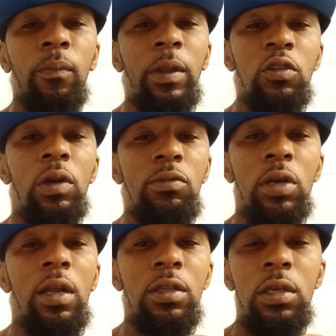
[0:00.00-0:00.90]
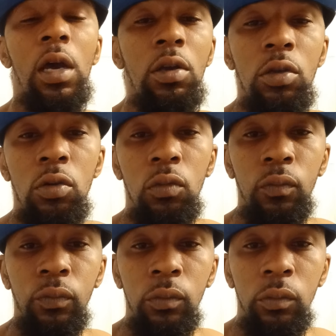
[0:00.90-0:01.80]
that's what I'm trying to tell you.
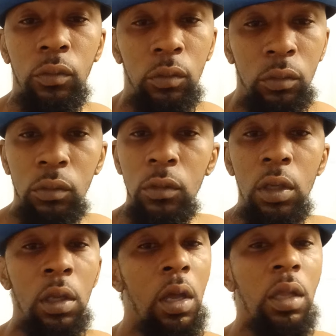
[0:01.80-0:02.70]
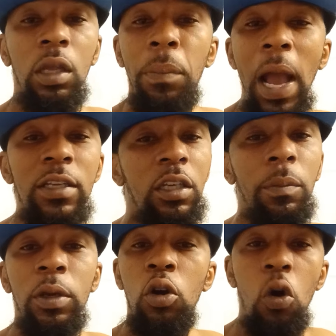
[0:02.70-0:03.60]
The pastor could
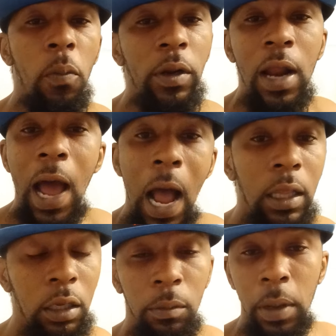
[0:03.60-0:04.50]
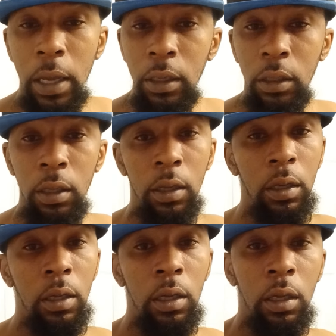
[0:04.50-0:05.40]
be hooping and hollering, man.
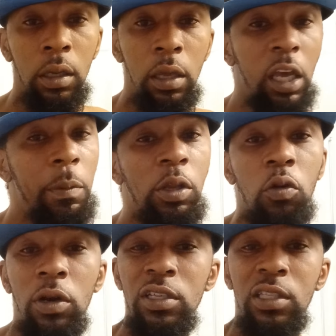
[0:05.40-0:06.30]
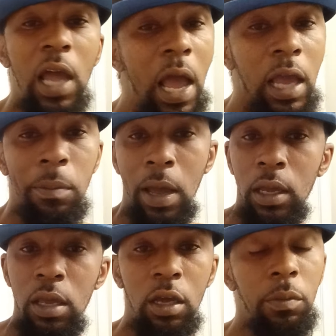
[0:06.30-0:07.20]
He could be doing this thing, man.
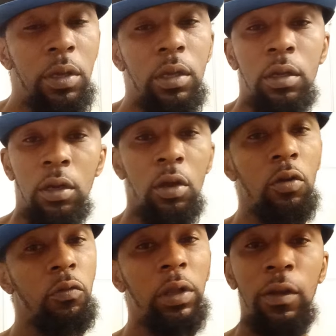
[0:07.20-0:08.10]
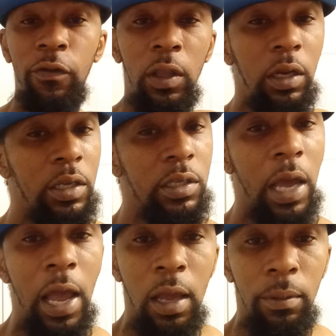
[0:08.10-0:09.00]
He could be really feeling this
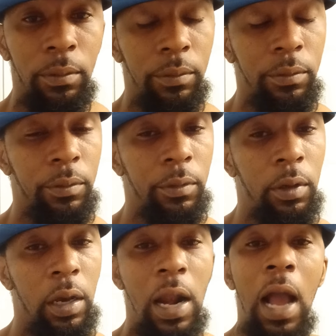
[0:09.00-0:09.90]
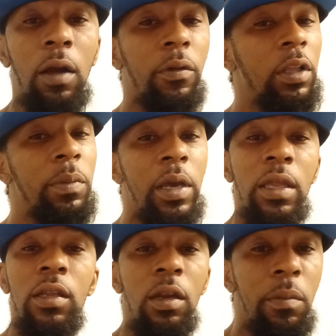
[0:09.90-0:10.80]
game. And I could really be
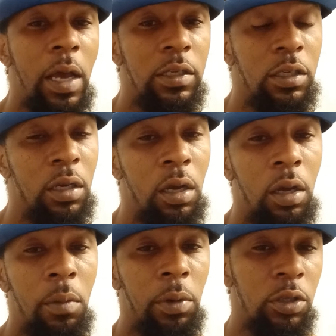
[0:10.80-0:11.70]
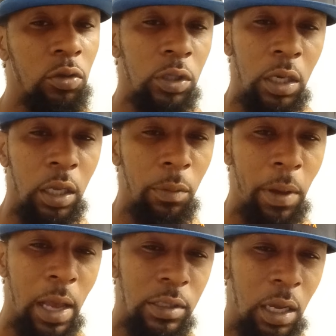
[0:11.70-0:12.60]
into the message. But as soon as that nigga
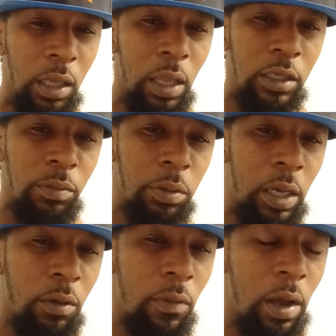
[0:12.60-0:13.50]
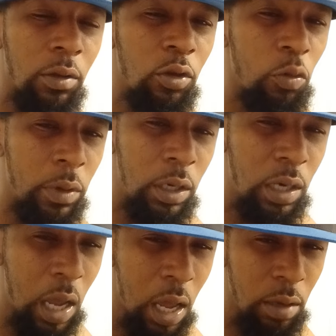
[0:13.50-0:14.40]
passed that collection plate around too many
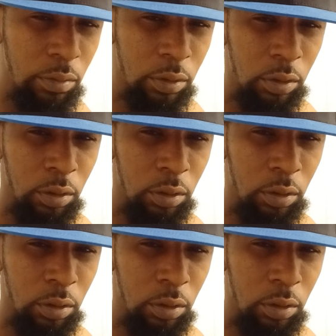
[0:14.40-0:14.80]
times,